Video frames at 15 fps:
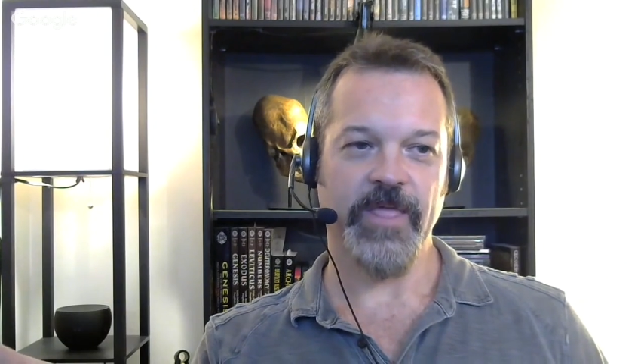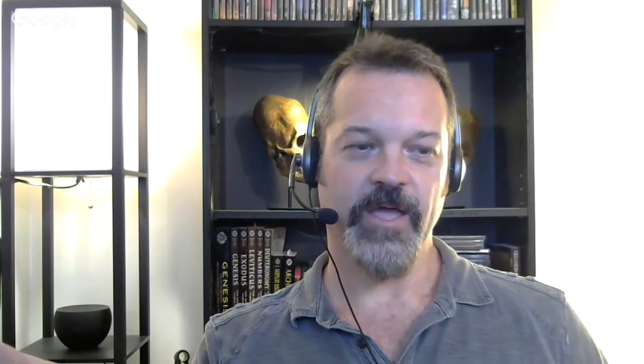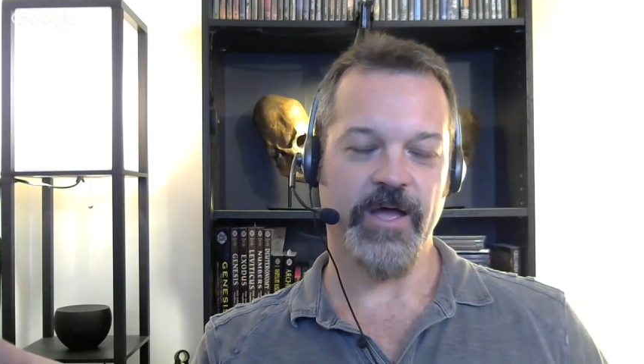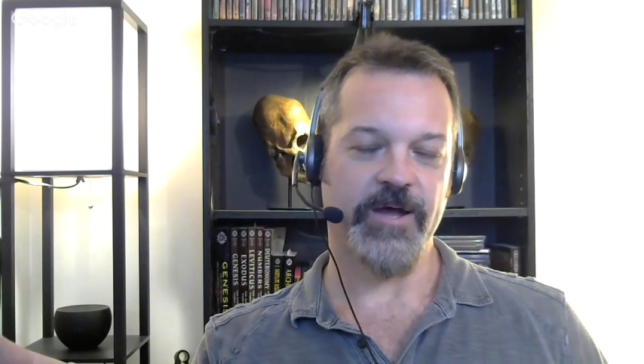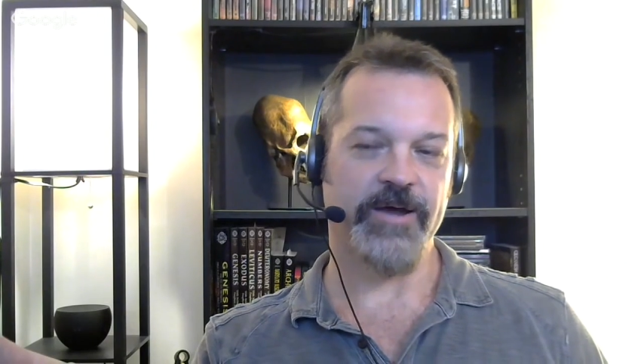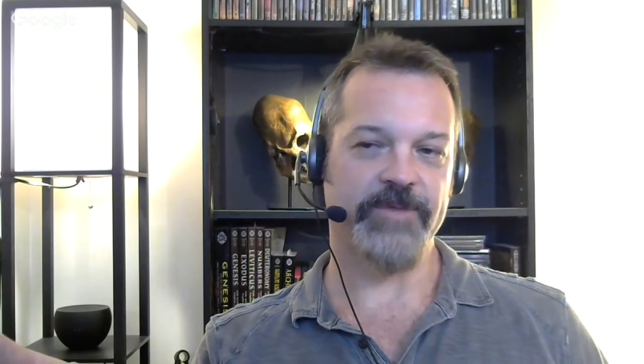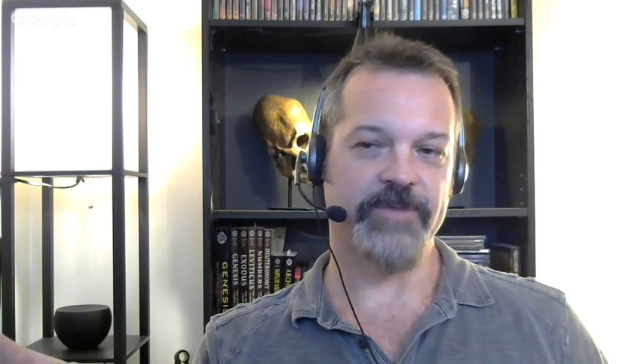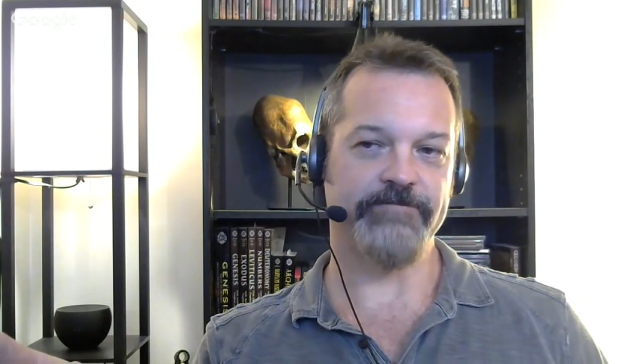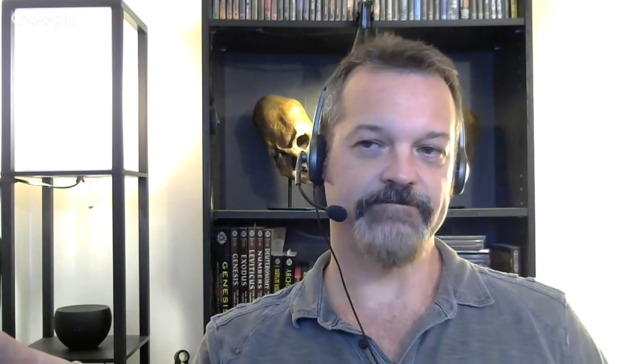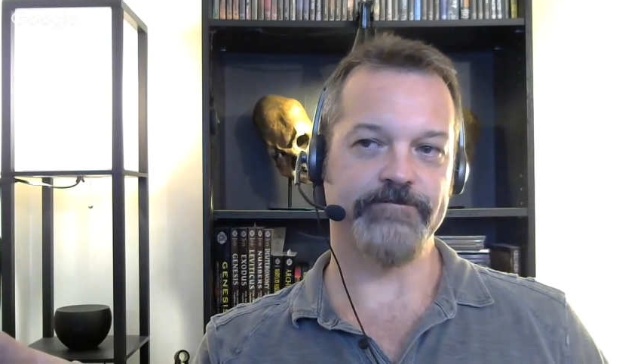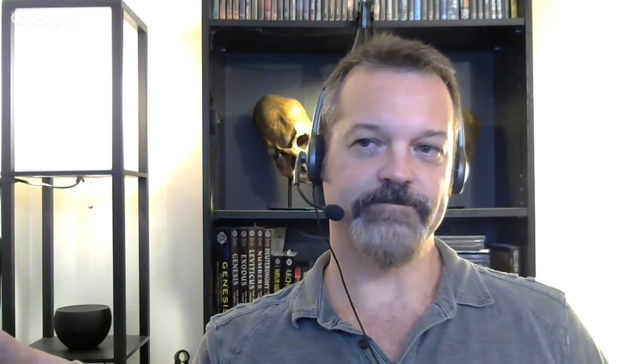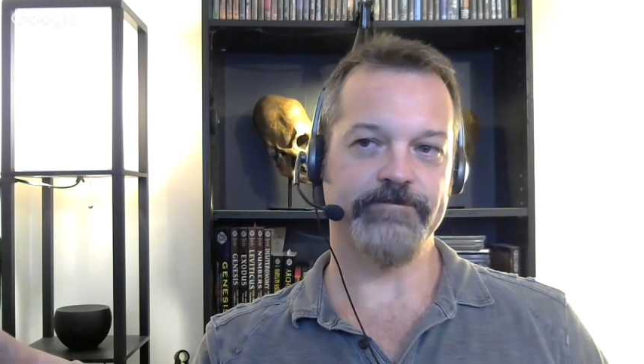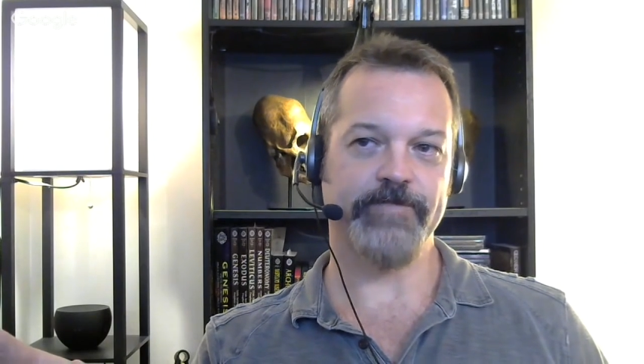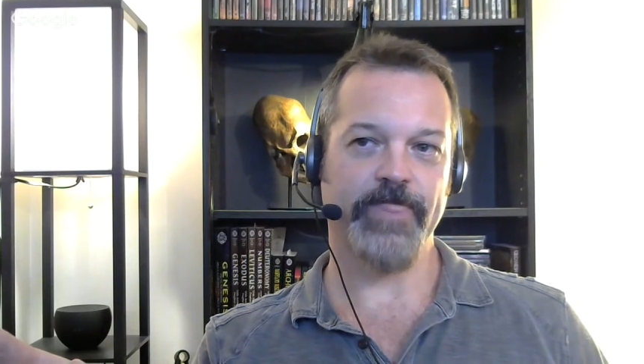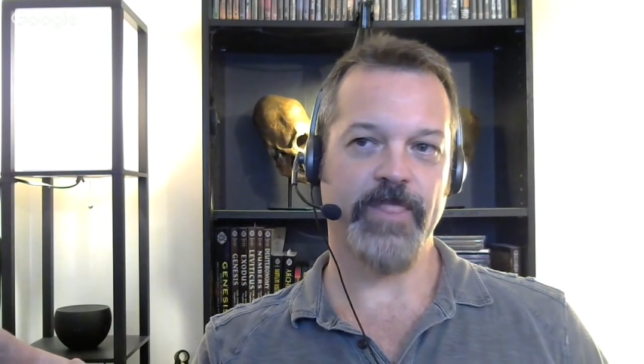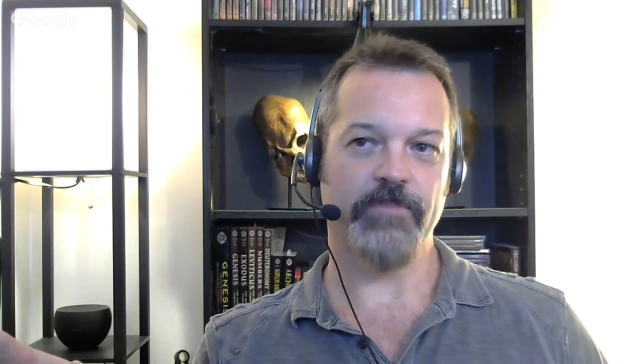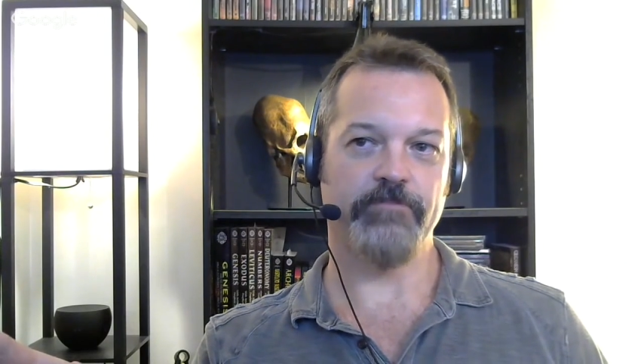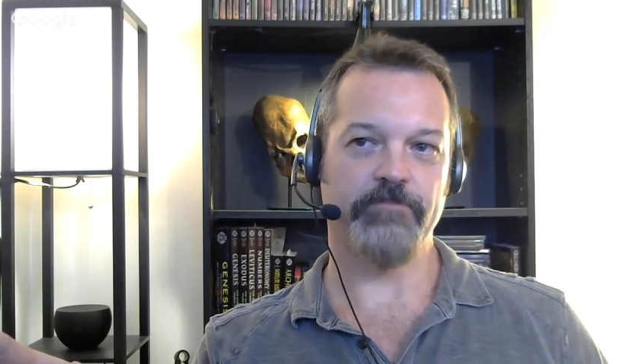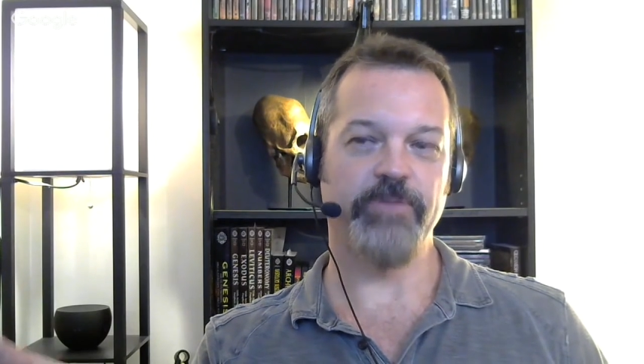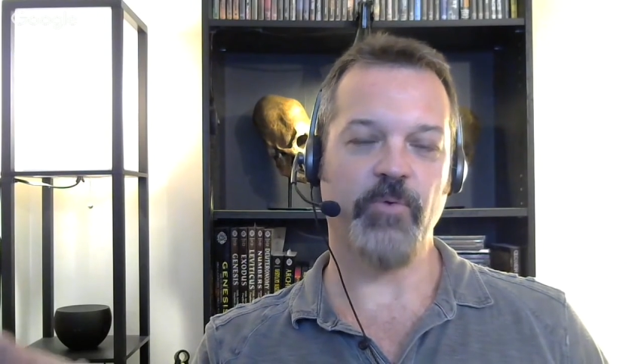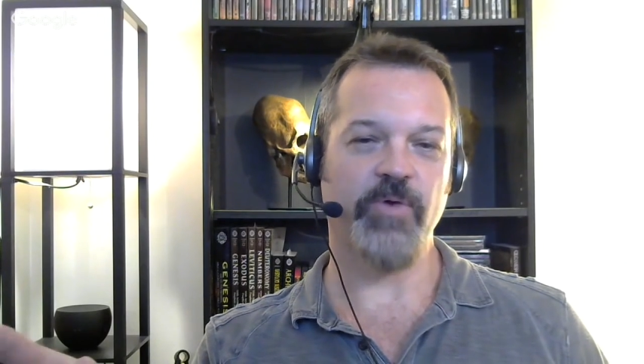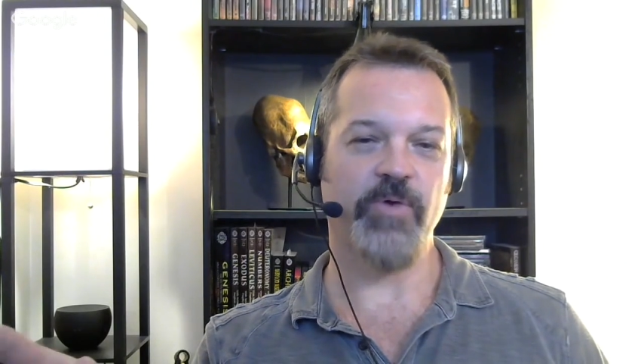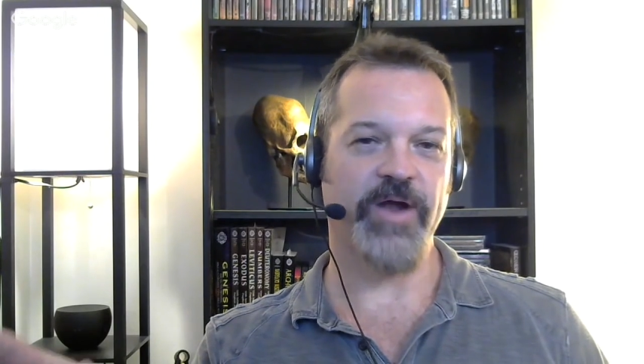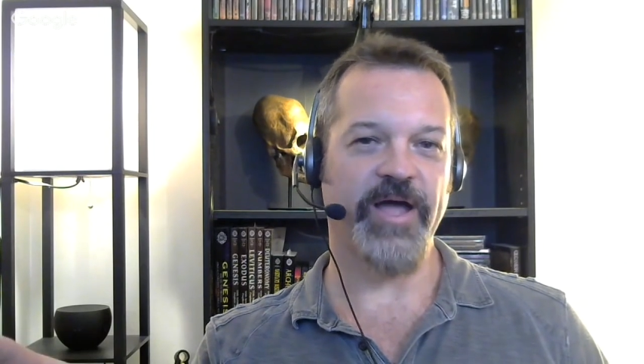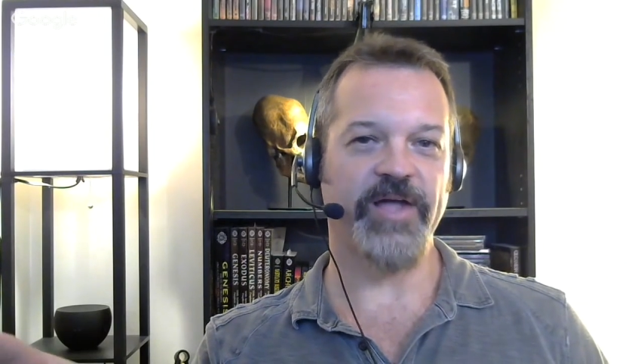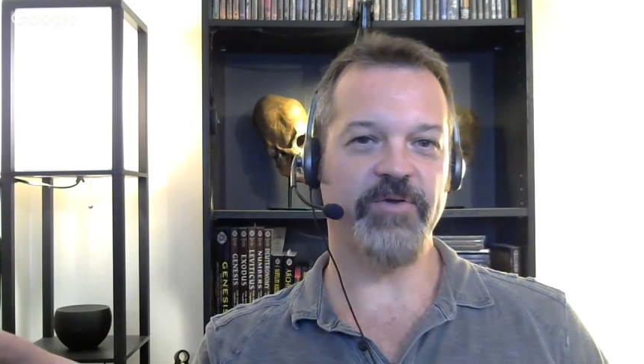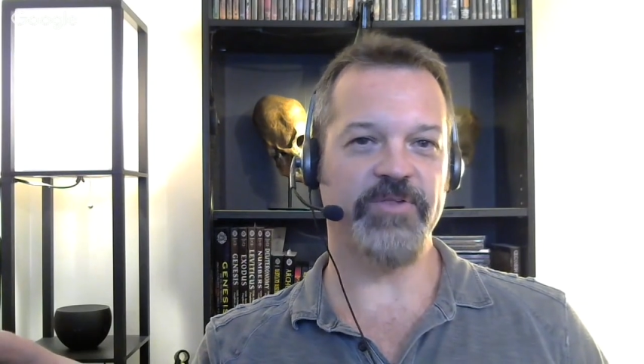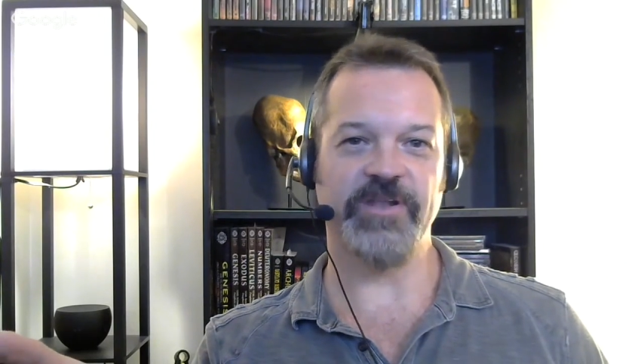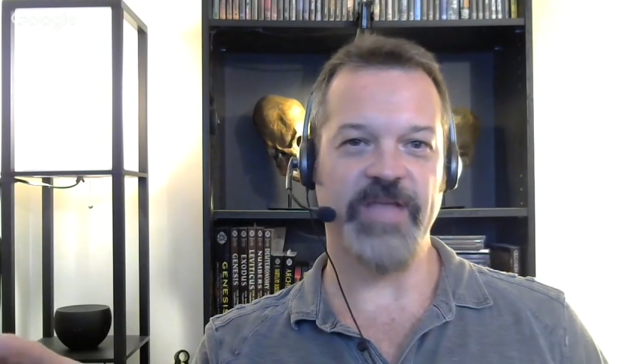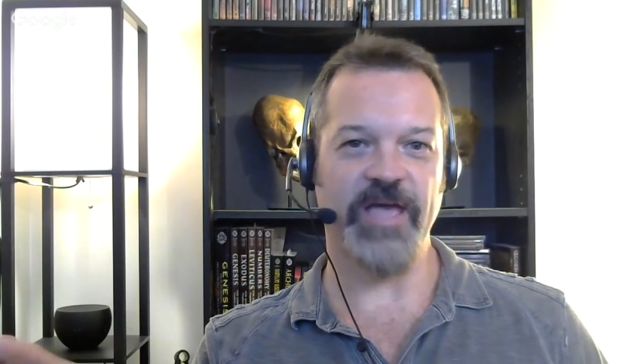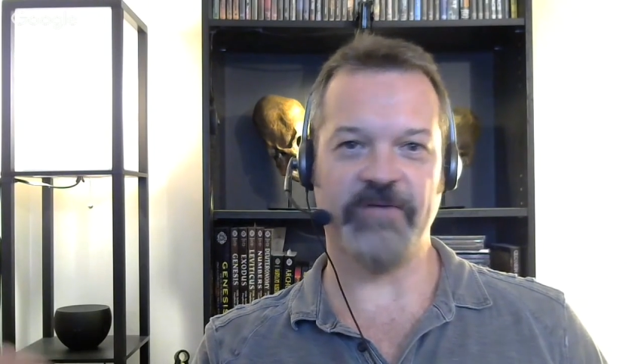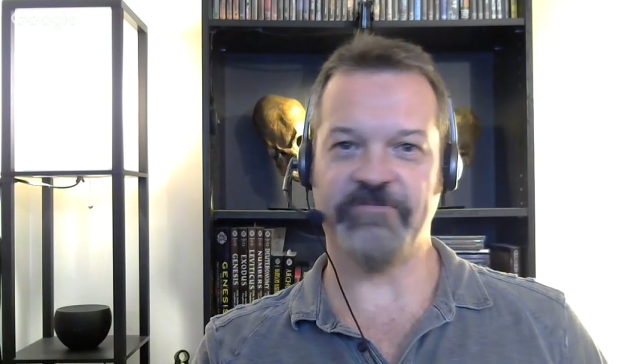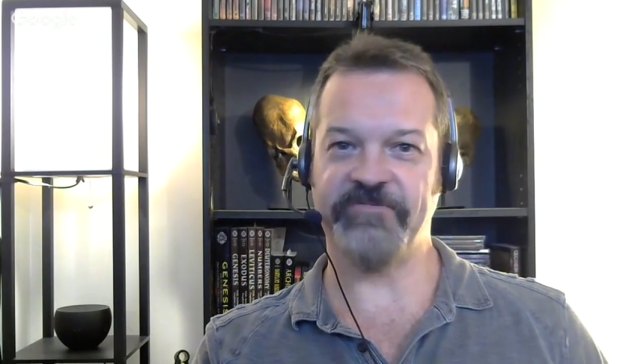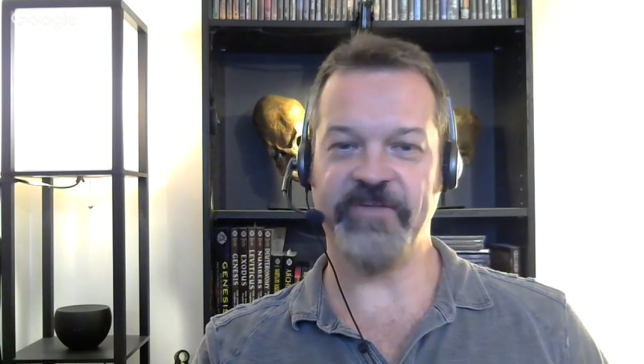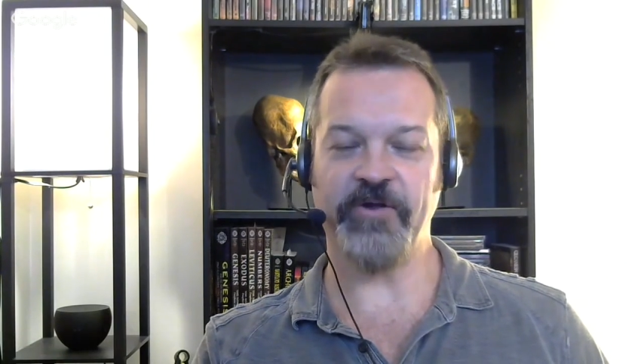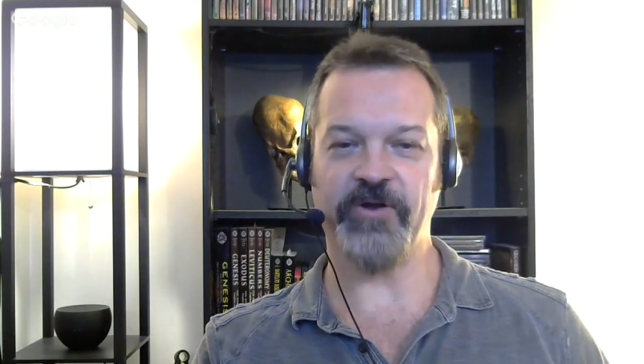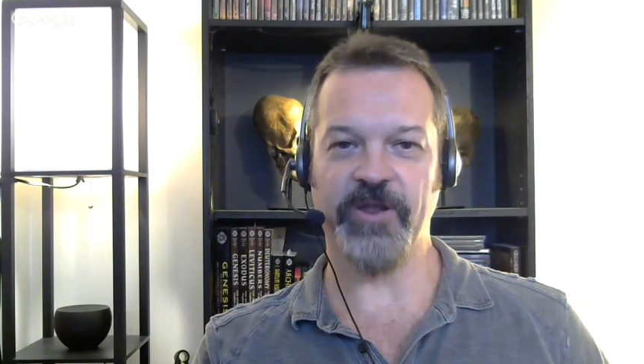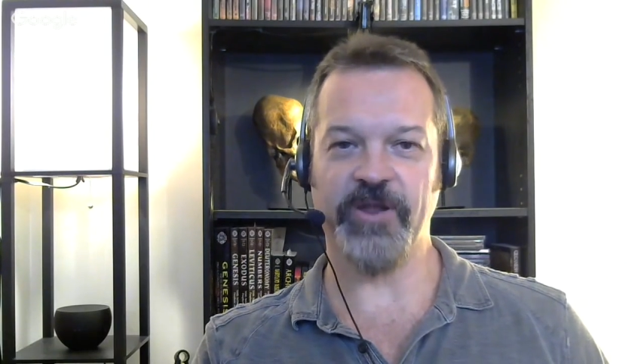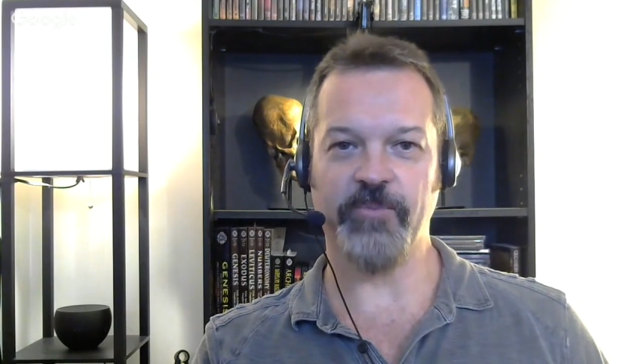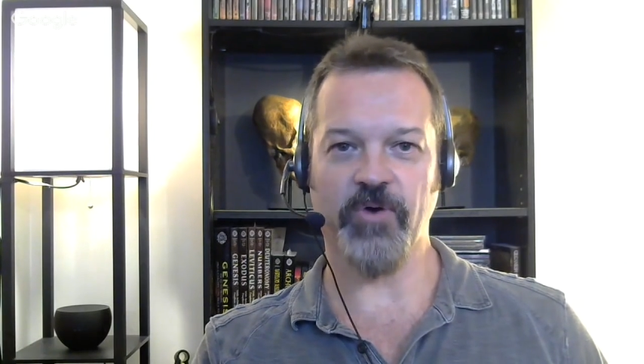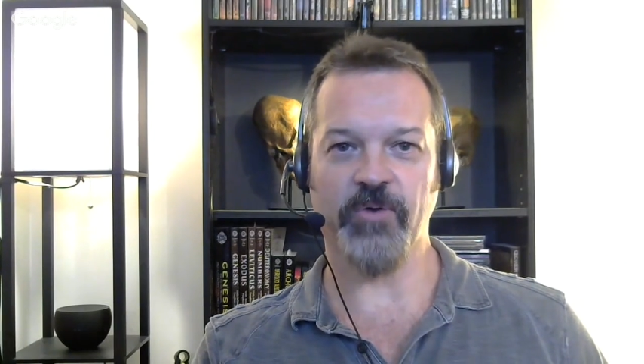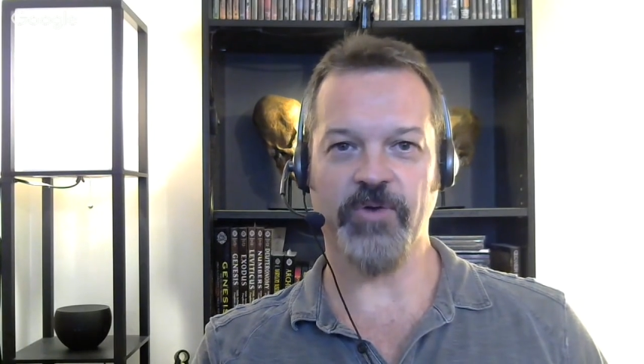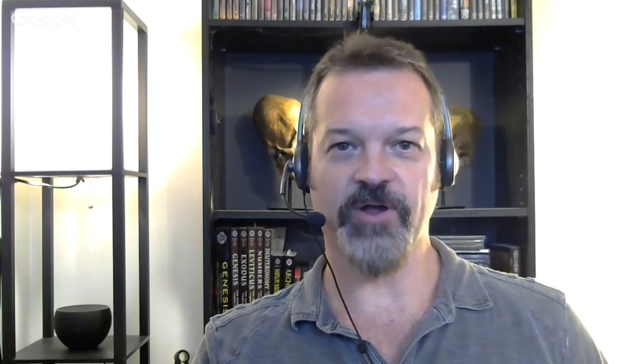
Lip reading: But when I didn't have fear anymore,